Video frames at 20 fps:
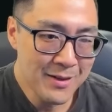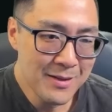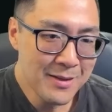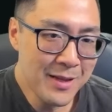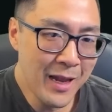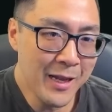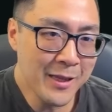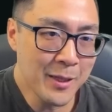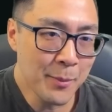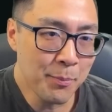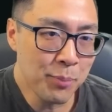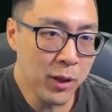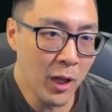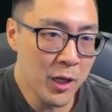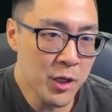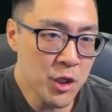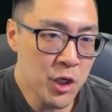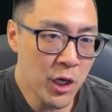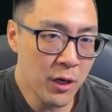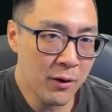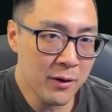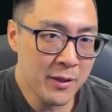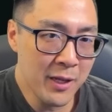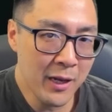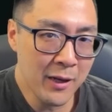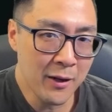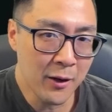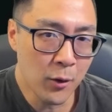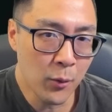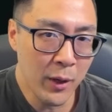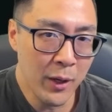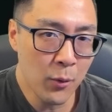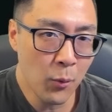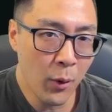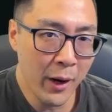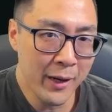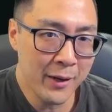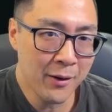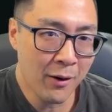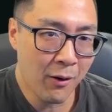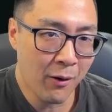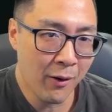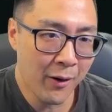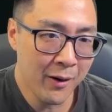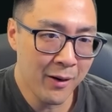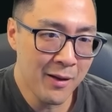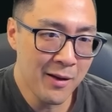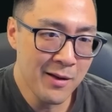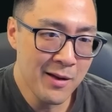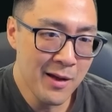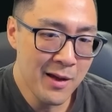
take the plunge here and take a green-white card.